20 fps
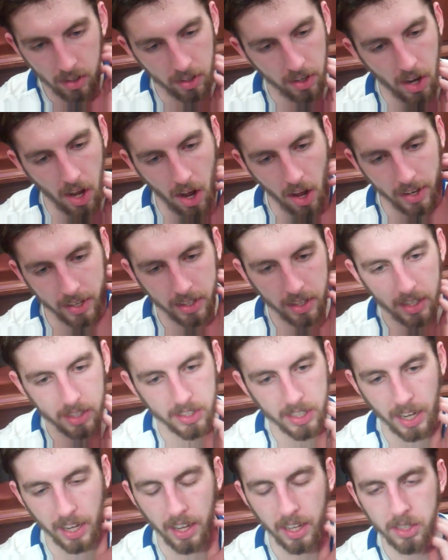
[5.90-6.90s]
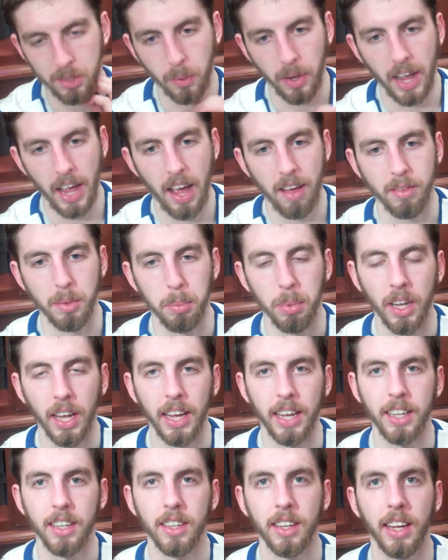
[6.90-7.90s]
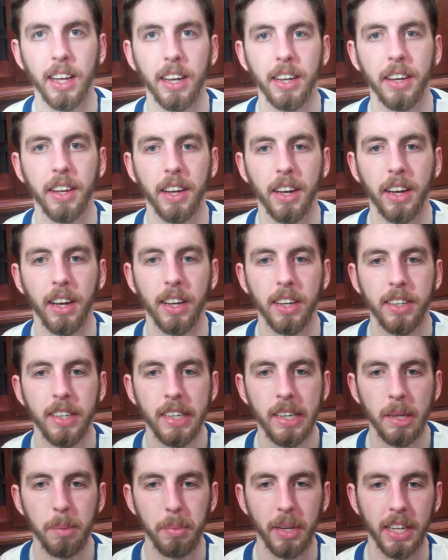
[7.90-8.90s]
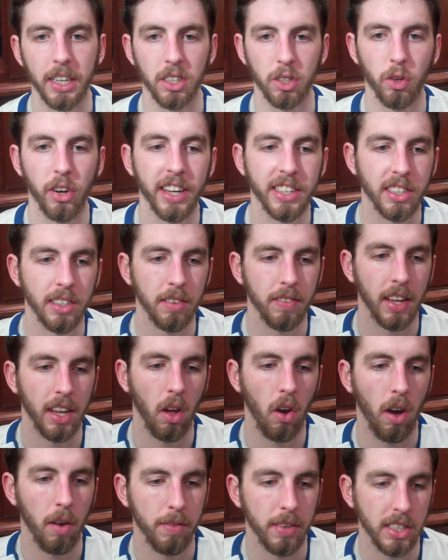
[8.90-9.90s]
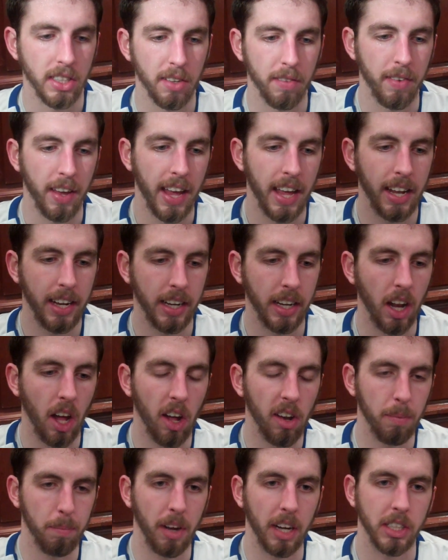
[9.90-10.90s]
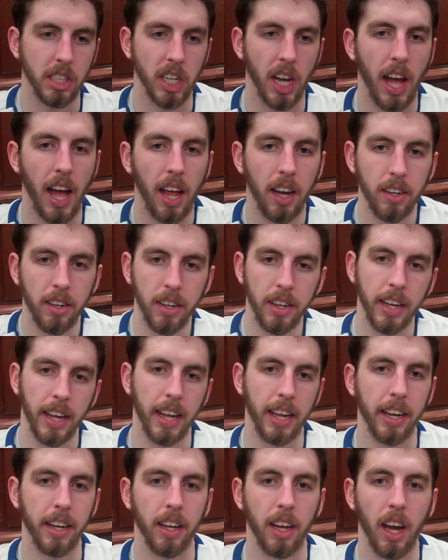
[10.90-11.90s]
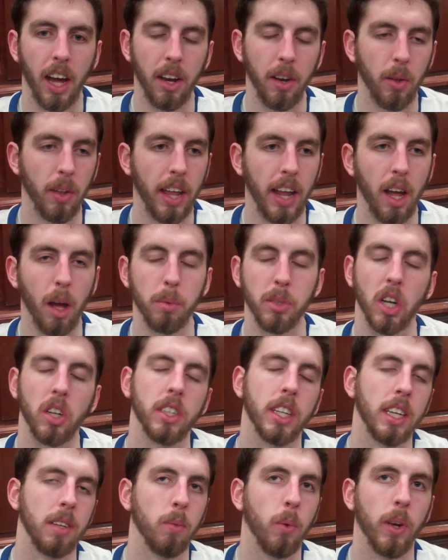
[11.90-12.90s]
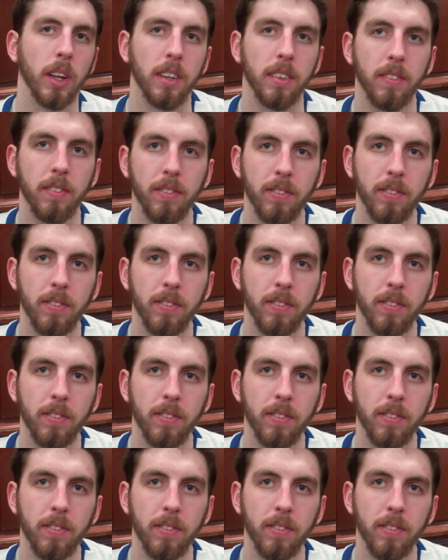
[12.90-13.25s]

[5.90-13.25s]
No, that's the way I have to play. And being aggressive on the offensive end and hunting my shot. And I know that helps our team win.